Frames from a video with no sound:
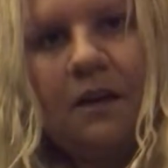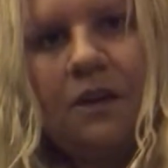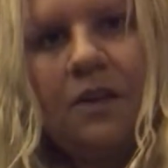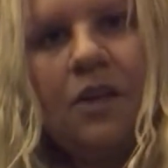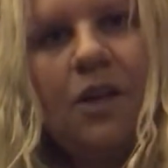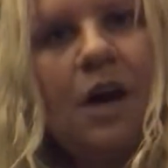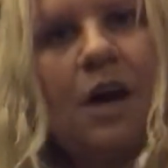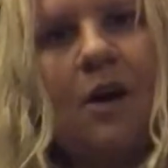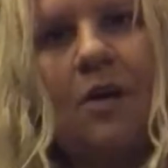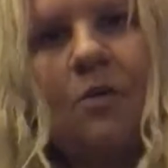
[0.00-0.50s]

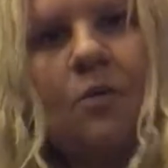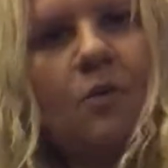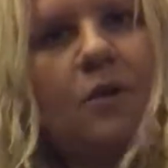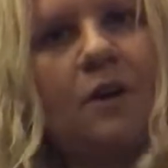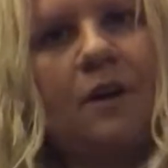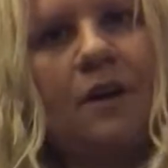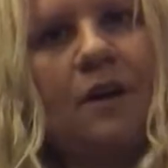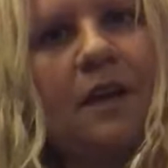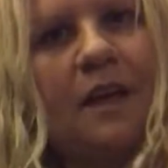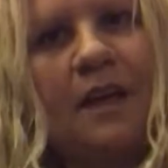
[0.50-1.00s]
Not
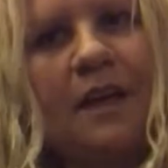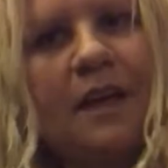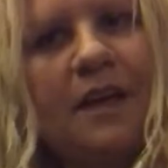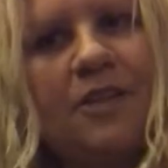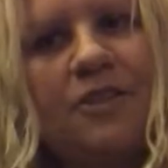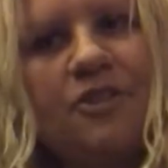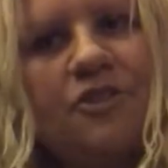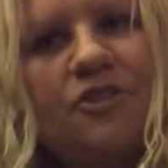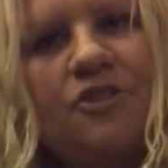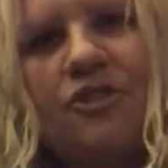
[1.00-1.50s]
one
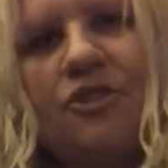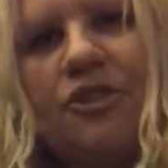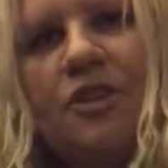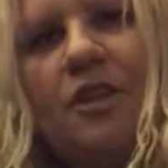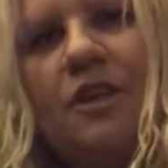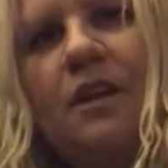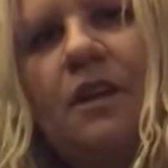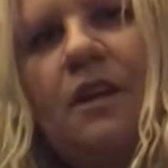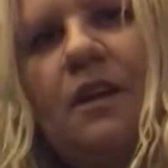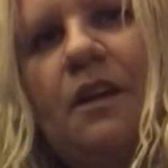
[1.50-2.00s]

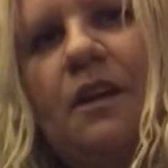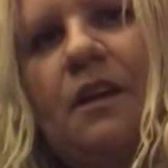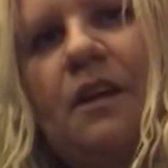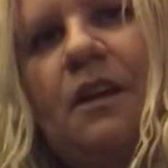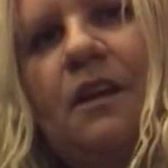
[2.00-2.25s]
HG